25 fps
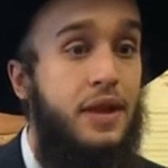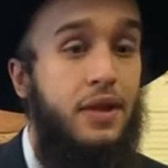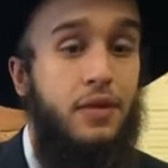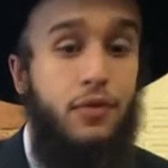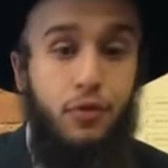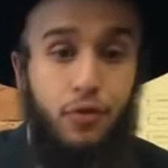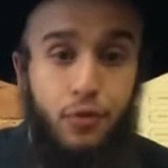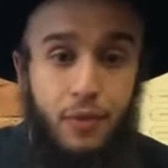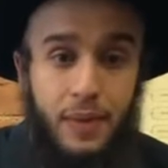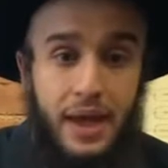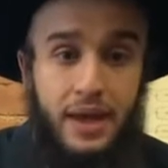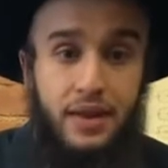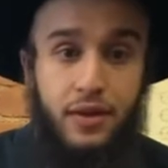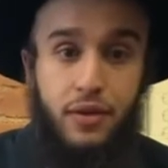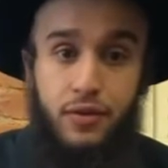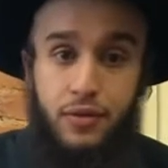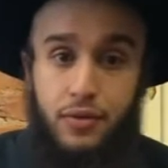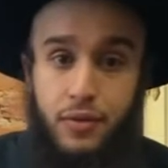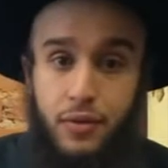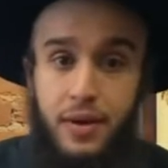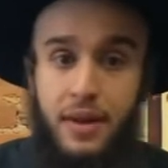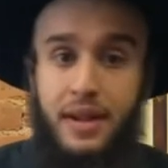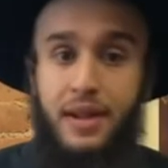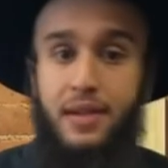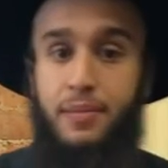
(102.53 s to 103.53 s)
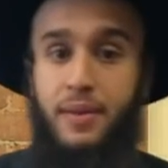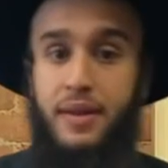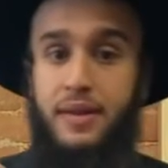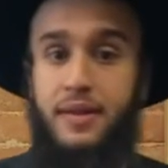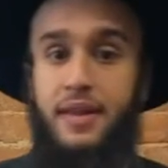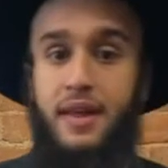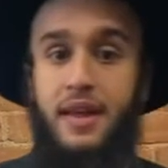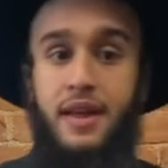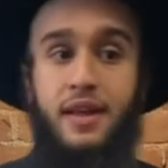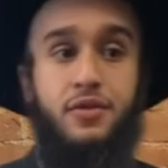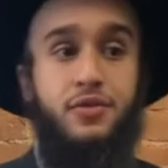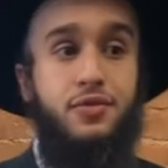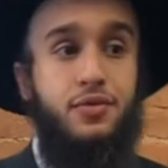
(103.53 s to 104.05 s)
So to make the story a little
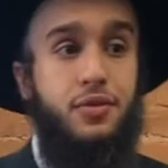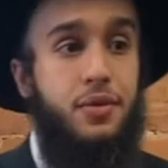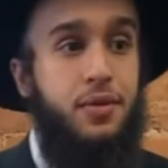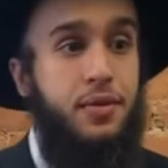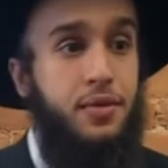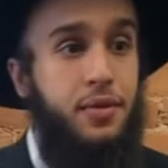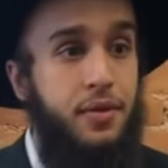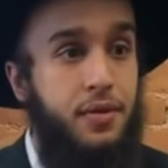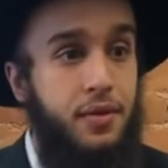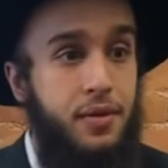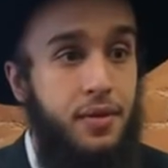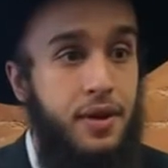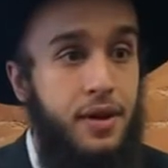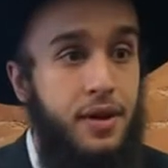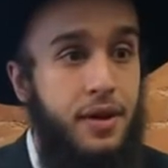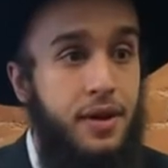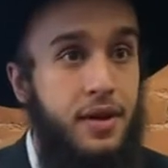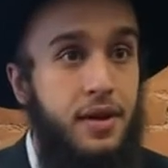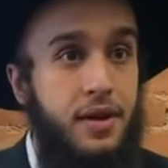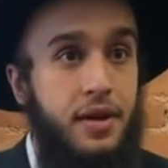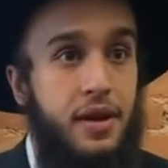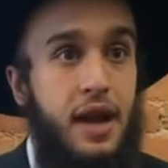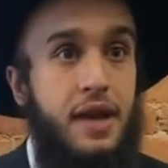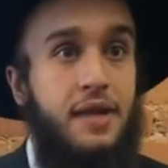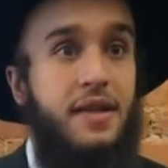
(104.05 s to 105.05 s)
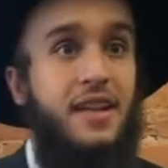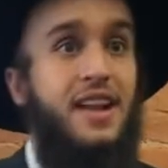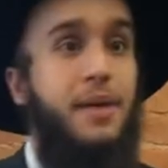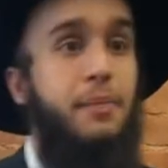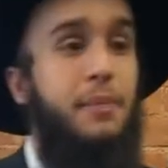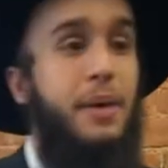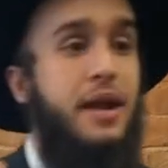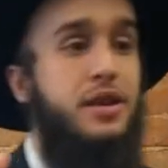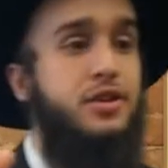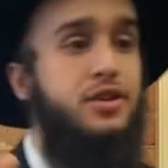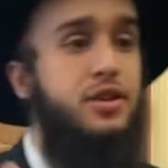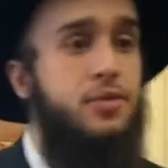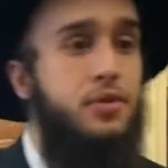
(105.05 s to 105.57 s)
bit shorter, he said,
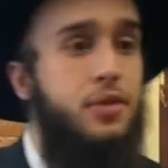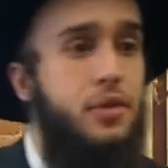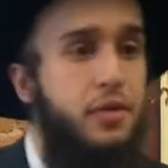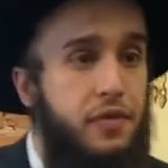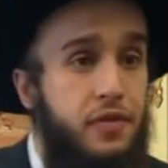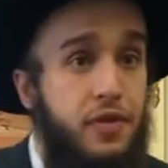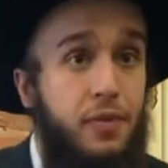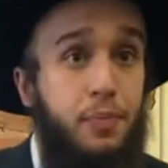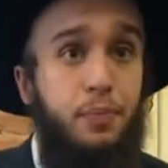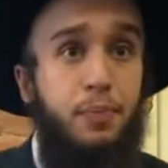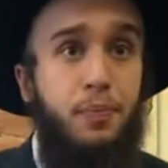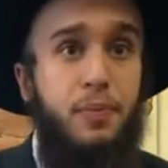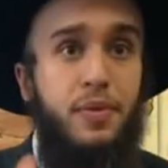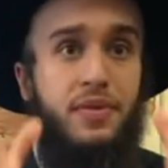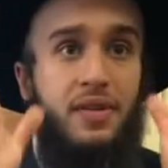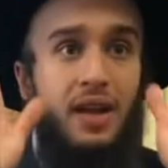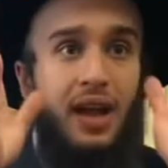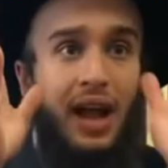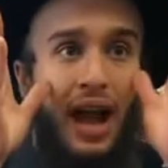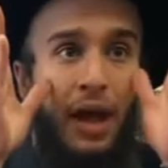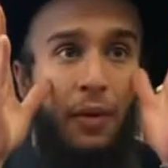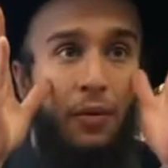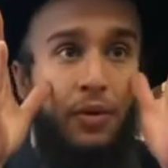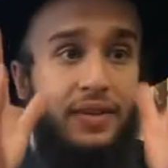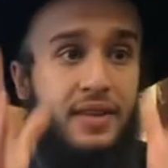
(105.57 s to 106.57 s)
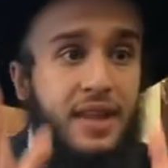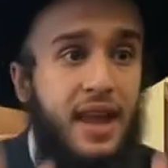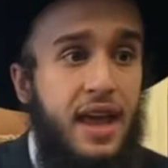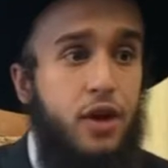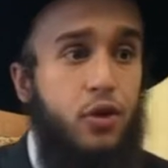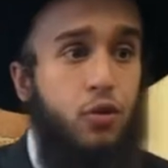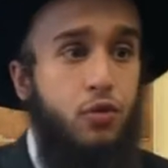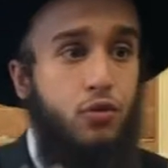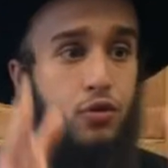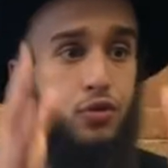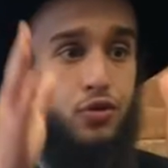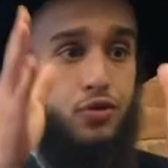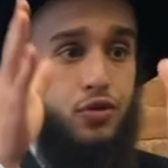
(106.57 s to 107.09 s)
Rabbi Shem Tov, he said, I will take
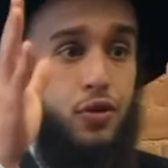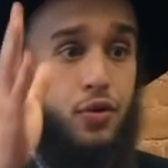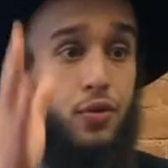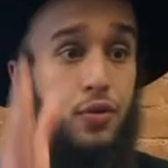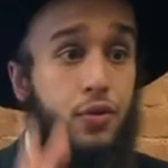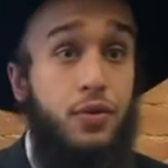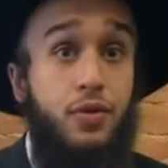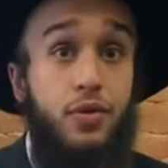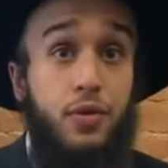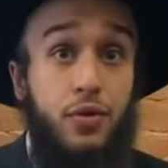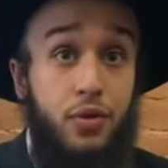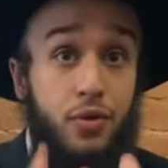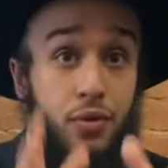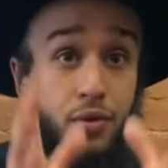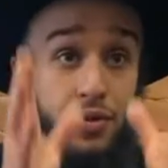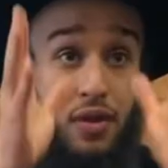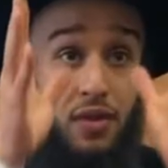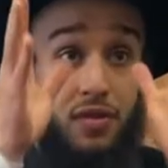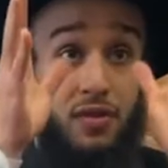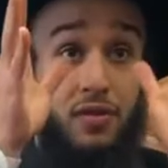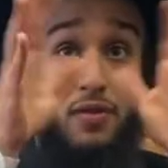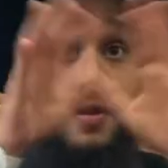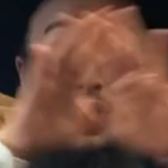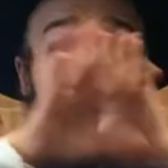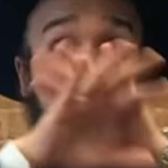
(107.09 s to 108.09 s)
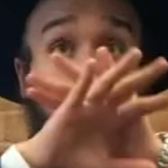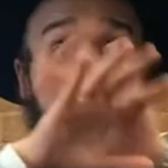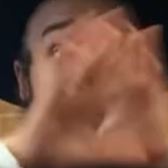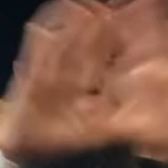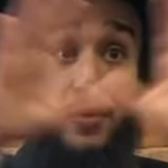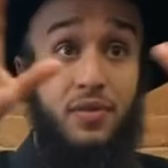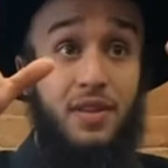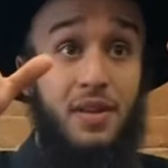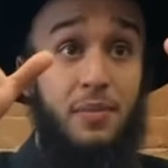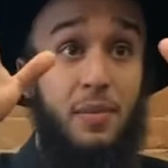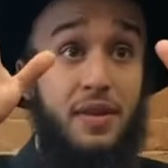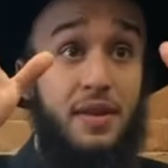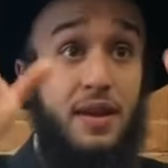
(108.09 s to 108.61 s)
you to show you this
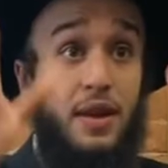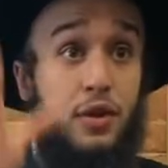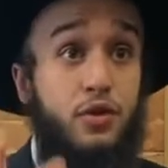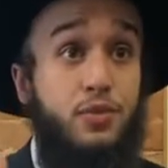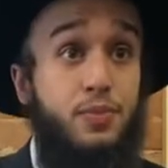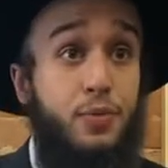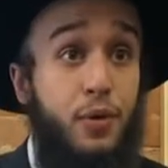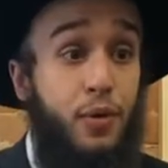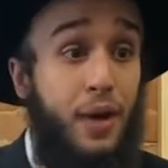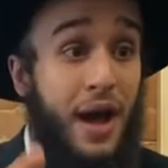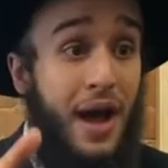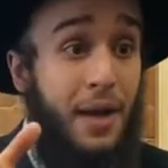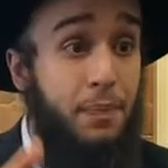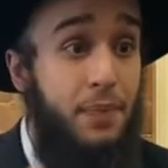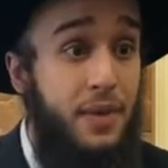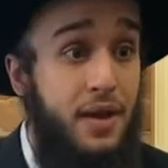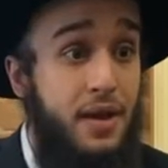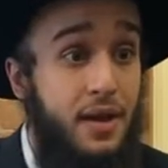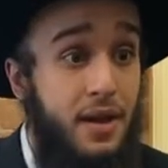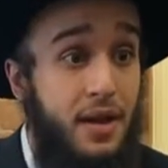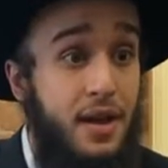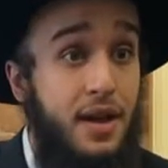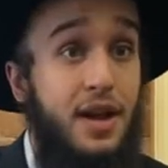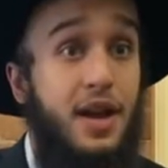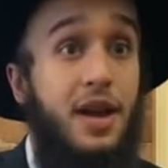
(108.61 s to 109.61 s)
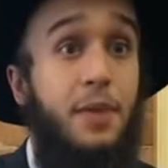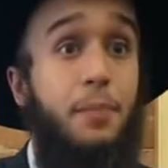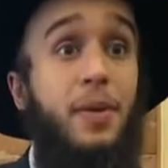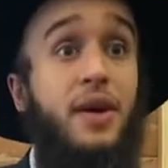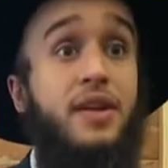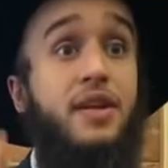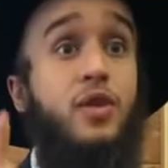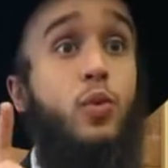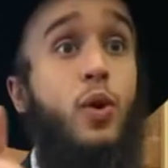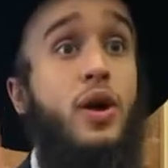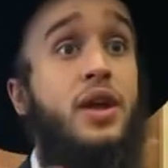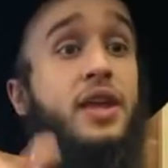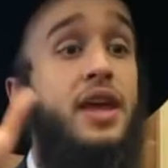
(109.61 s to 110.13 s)
person who makes the Kadosh Baruch Hu happy,
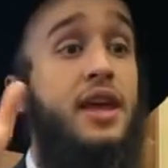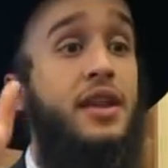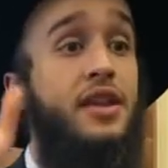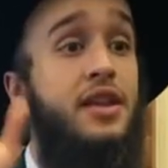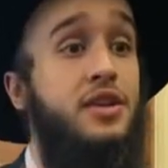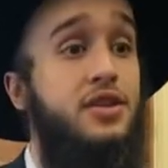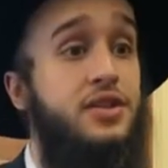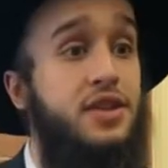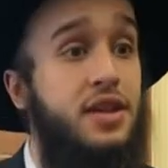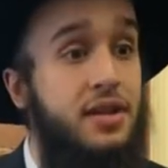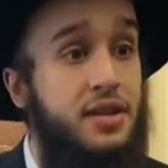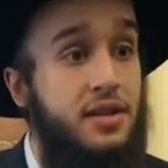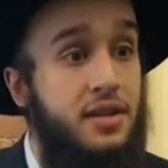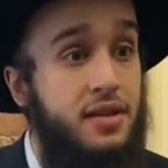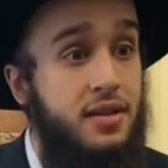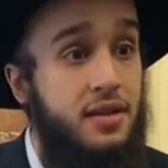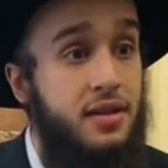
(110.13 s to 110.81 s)
but in one condition,